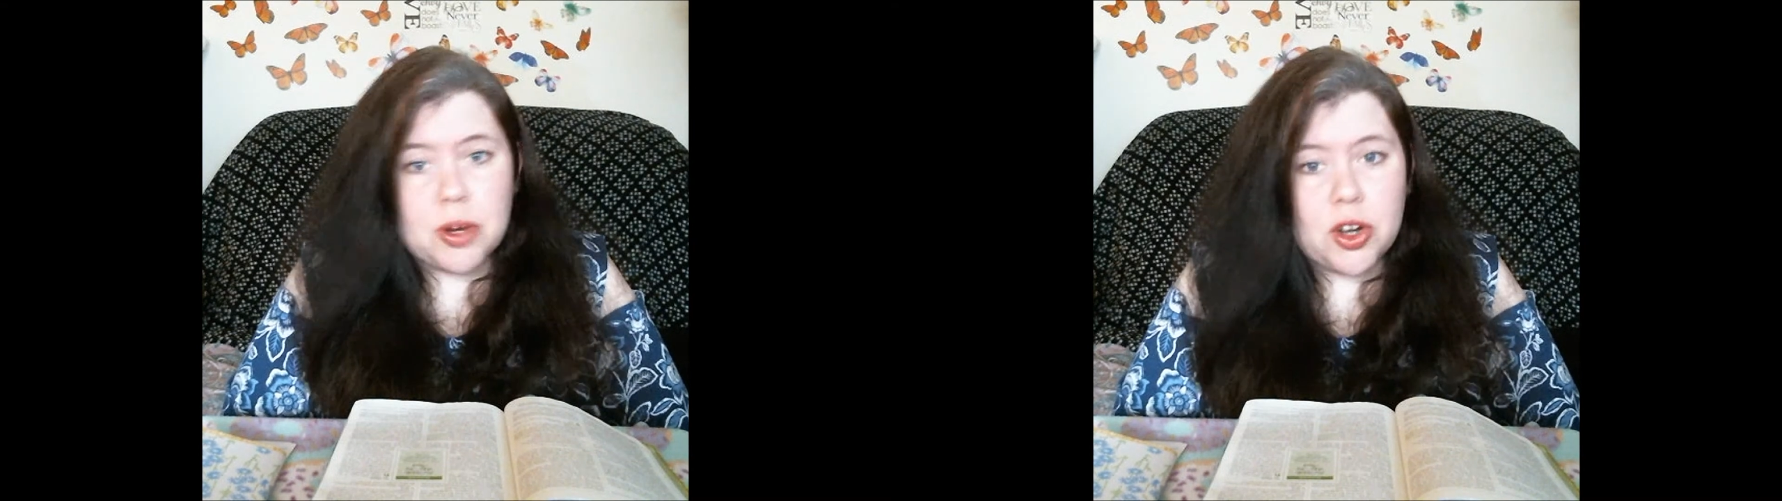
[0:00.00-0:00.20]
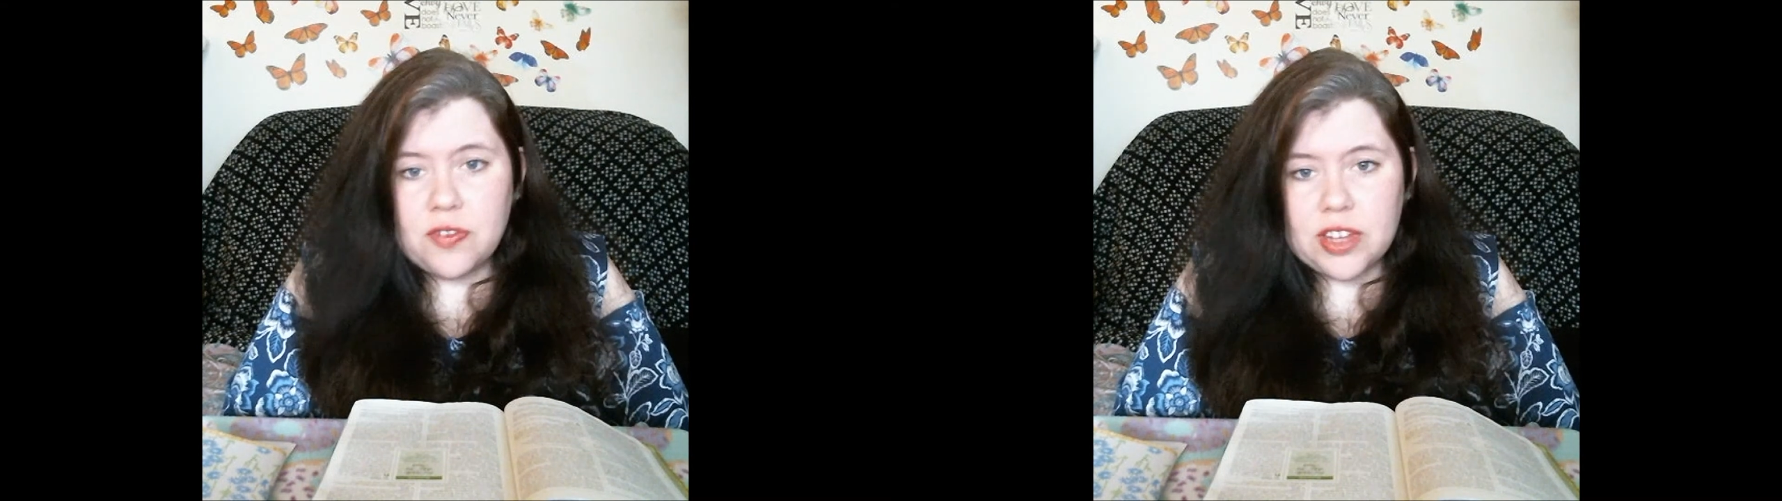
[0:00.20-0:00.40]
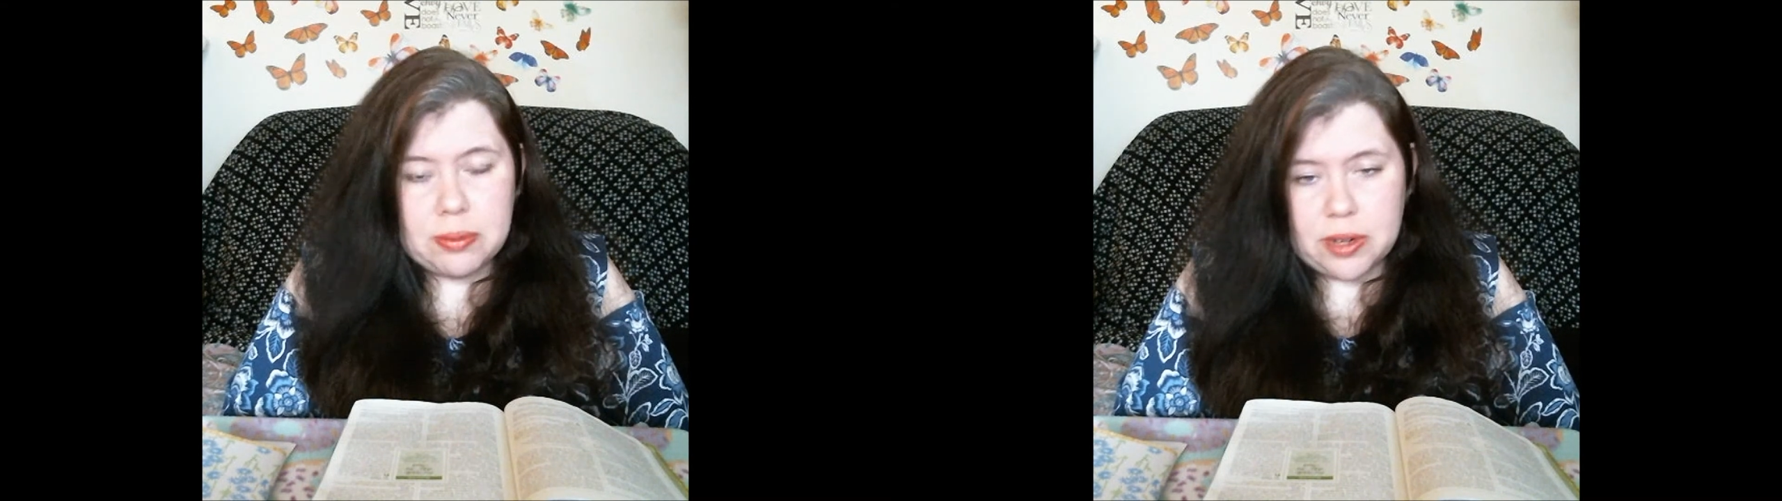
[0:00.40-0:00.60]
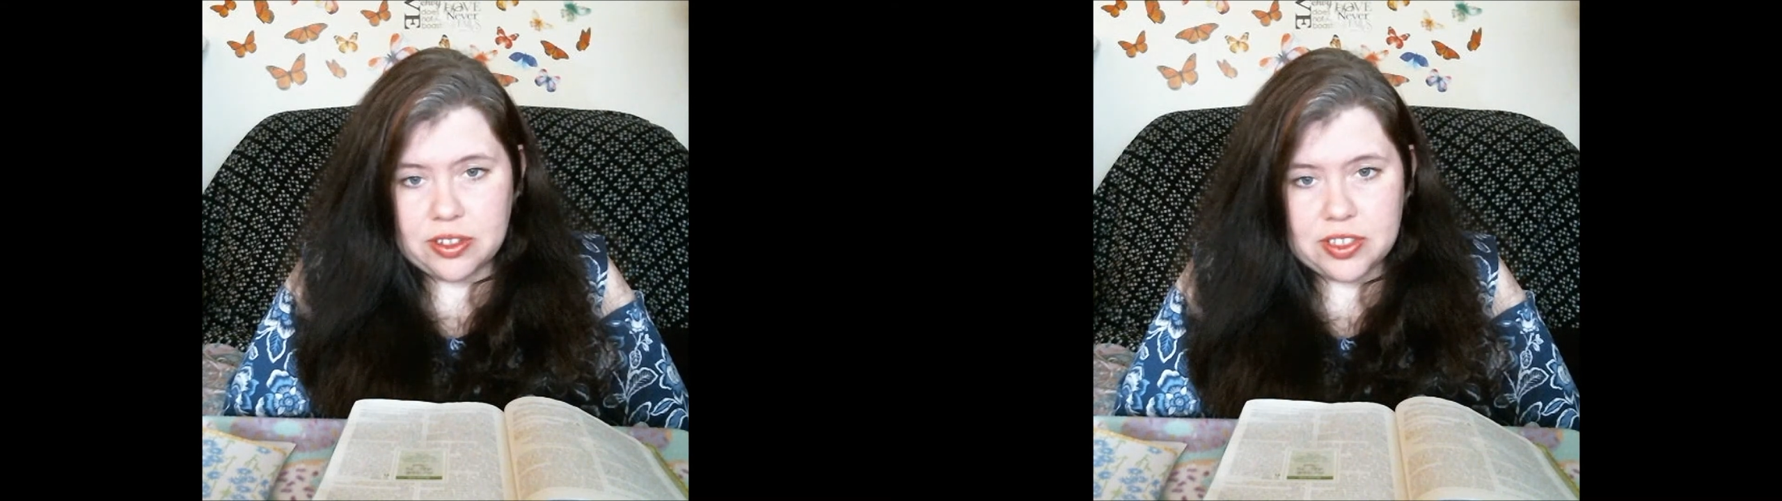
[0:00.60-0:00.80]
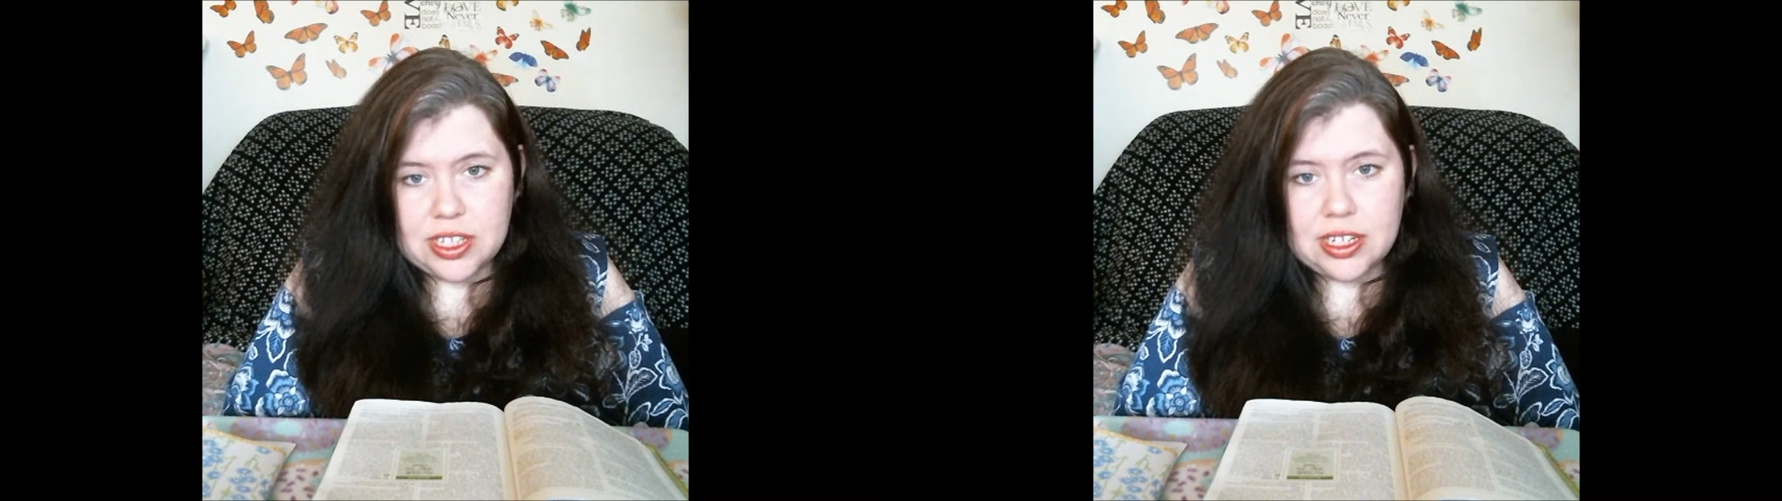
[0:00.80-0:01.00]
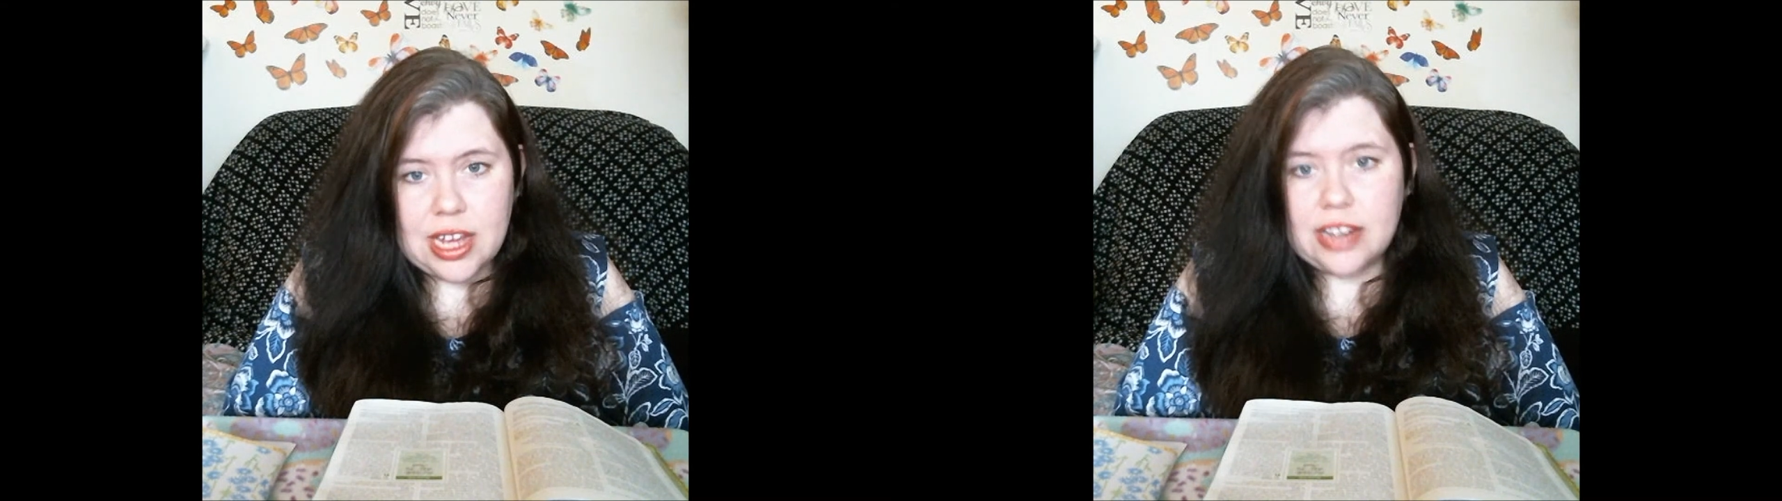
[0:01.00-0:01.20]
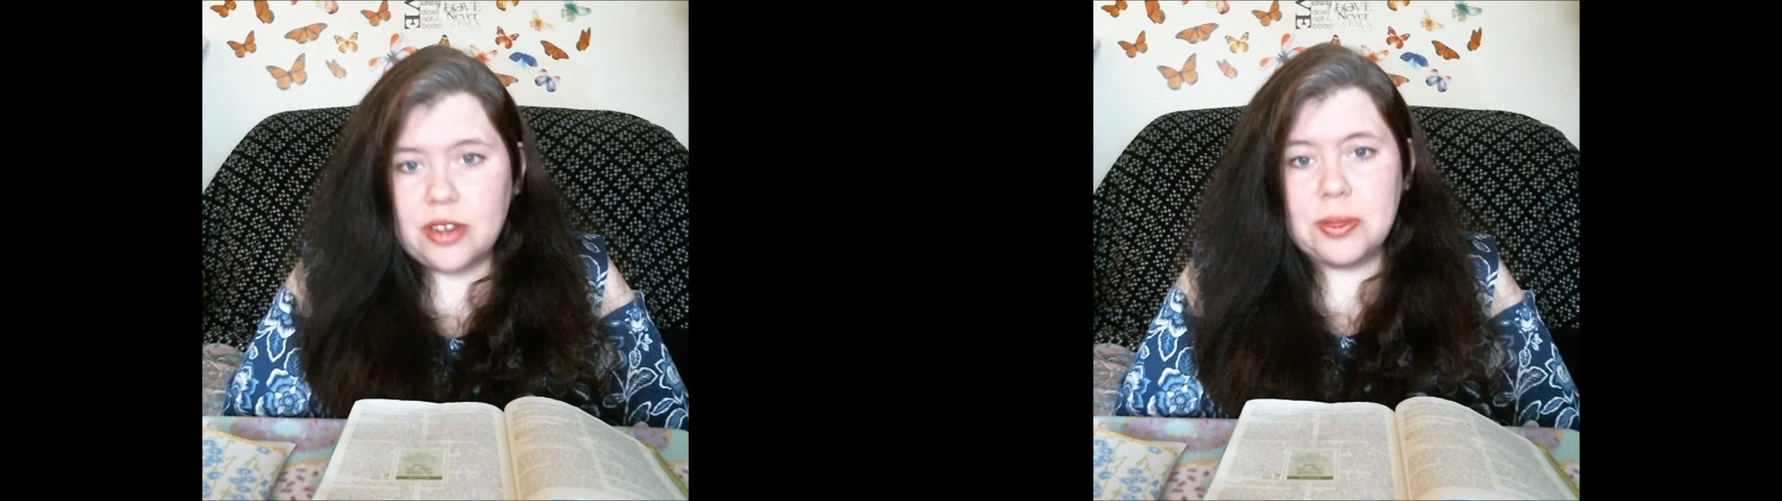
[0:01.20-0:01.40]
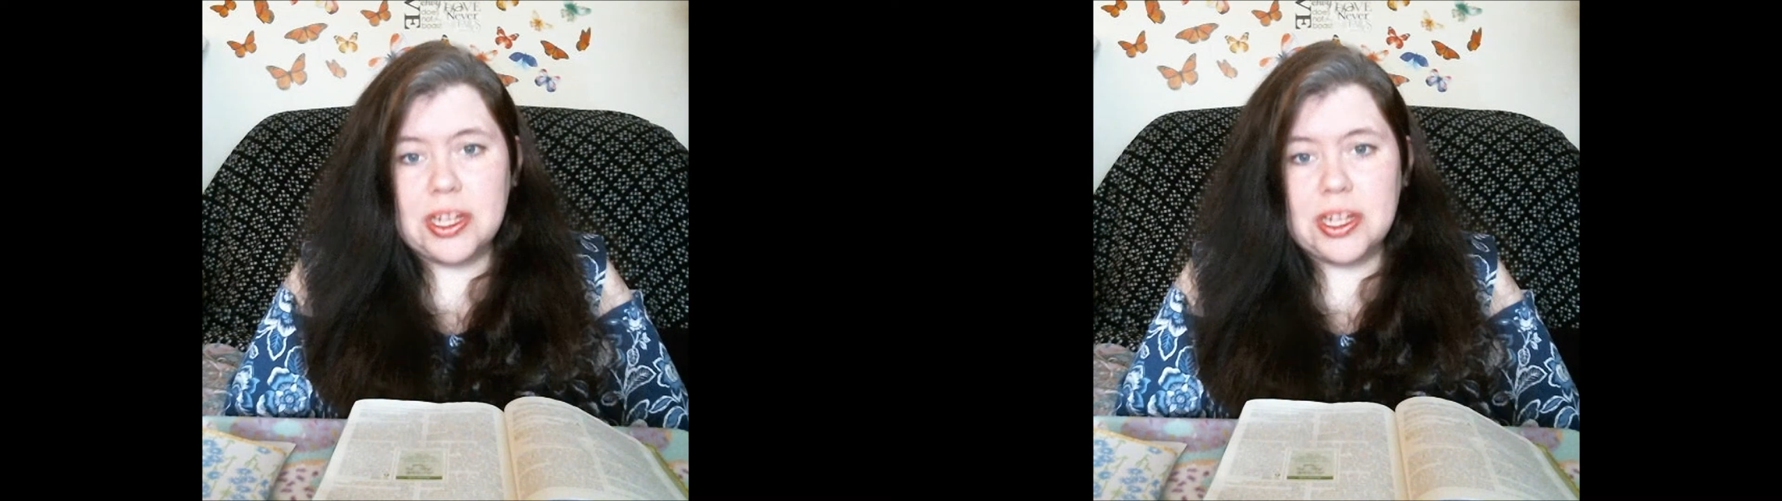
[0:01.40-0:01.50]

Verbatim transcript: perfect person. I don't